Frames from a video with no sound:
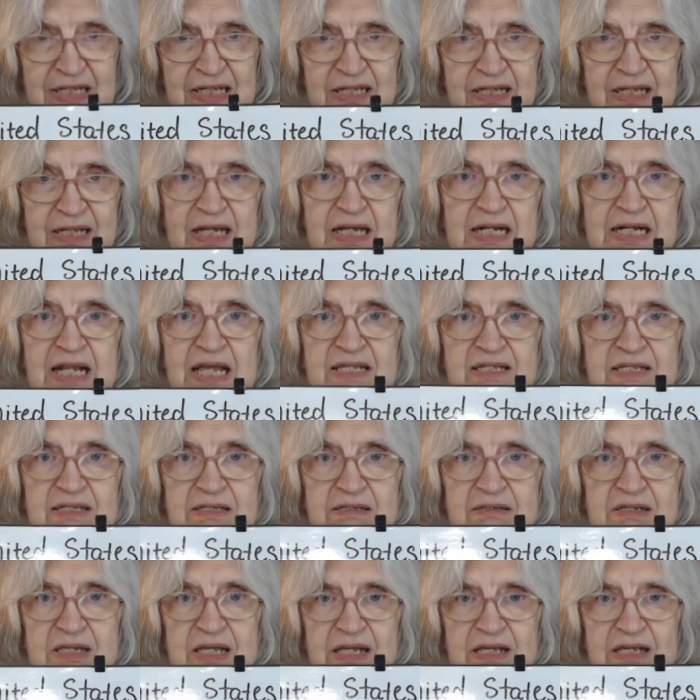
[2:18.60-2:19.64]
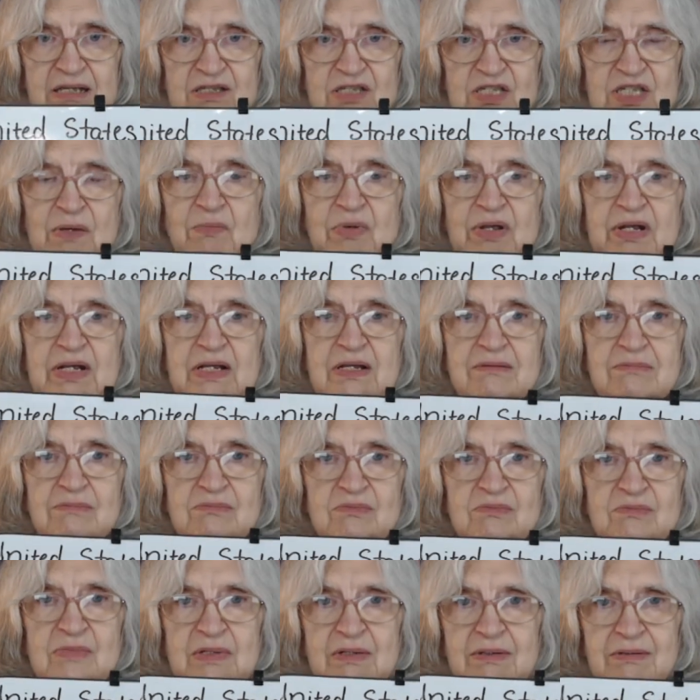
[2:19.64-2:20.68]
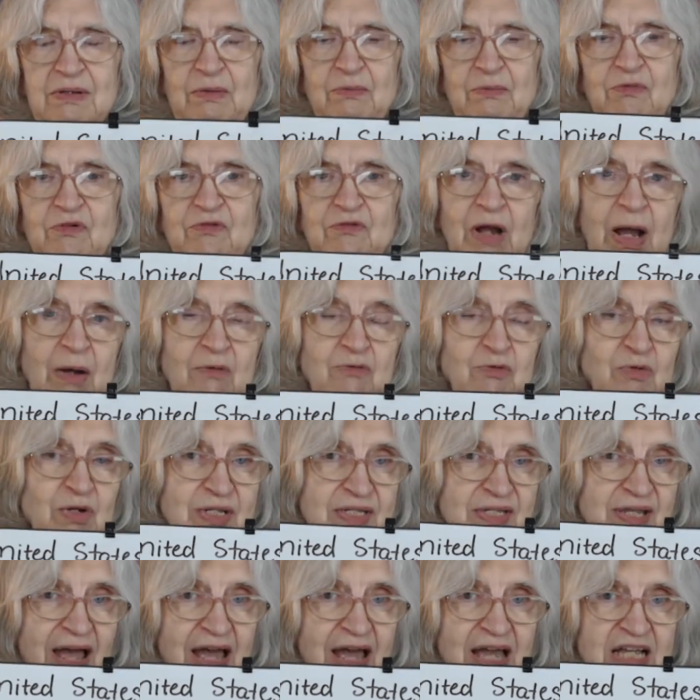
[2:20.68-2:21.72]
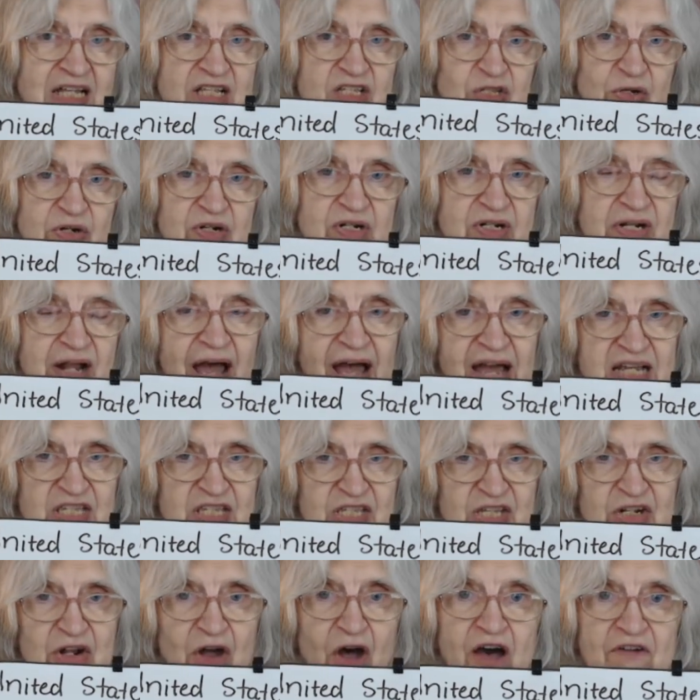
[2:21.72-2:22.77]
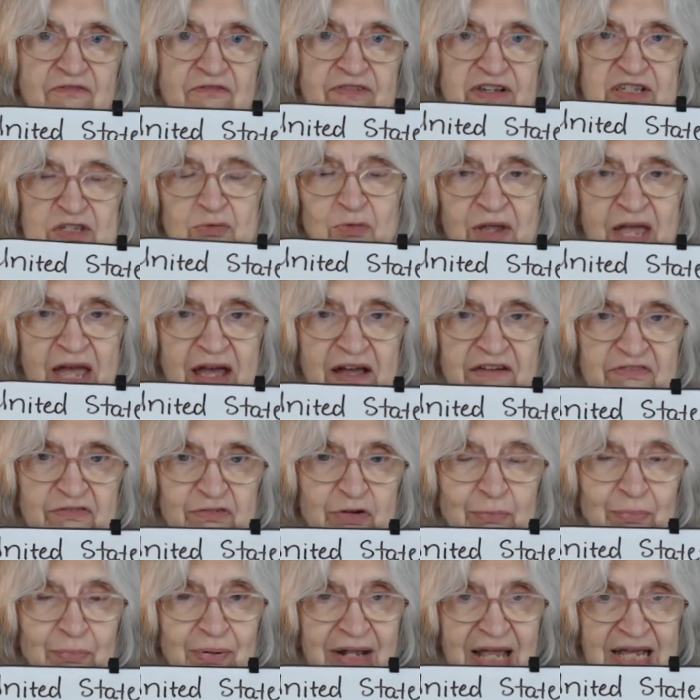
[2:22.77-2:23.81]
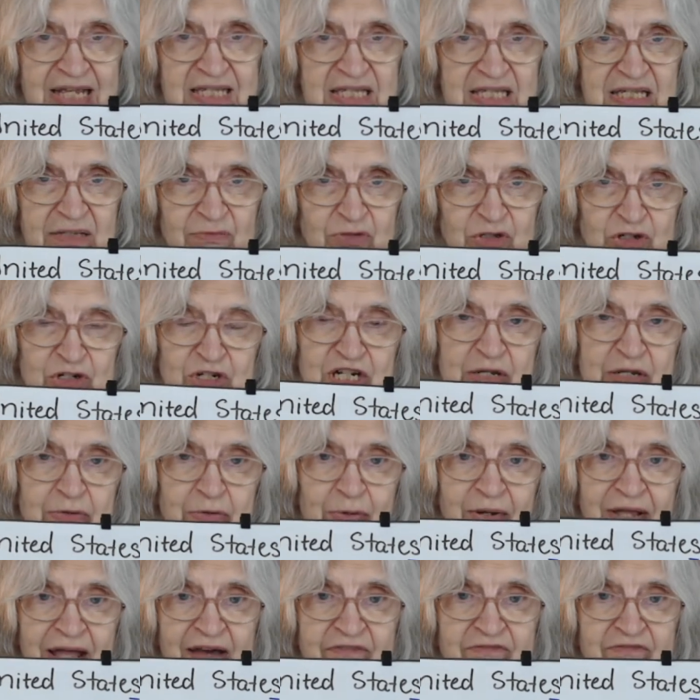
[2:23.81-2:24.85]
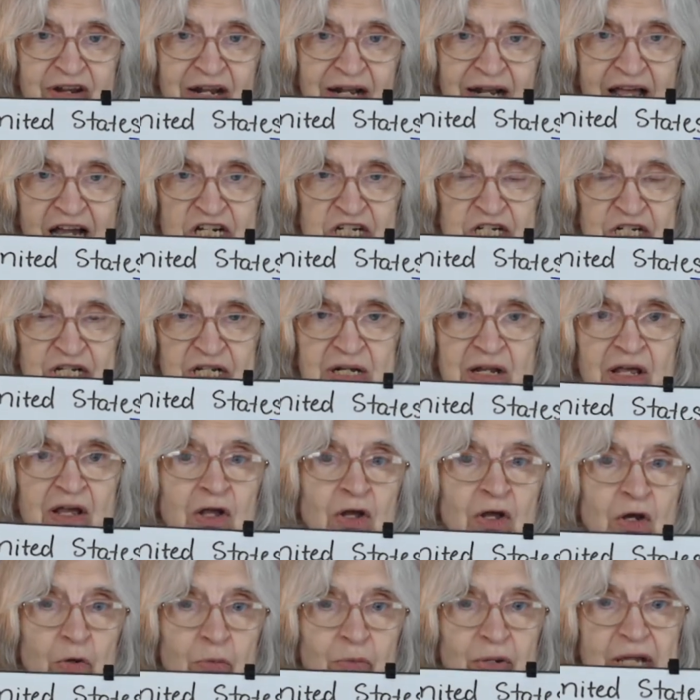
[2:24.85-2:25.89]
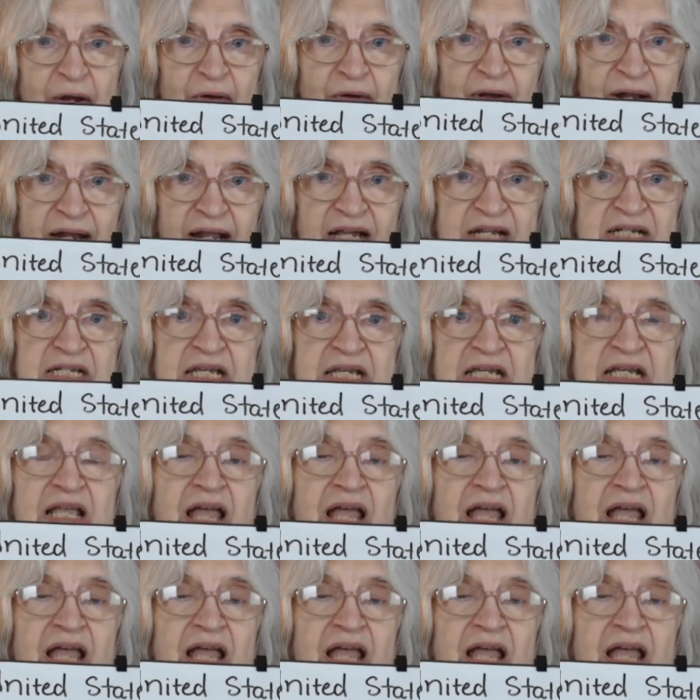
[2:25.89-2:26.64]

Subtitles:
unless somebody resigns or dies in office and we have to replace them. Usually when we have an election, we are electing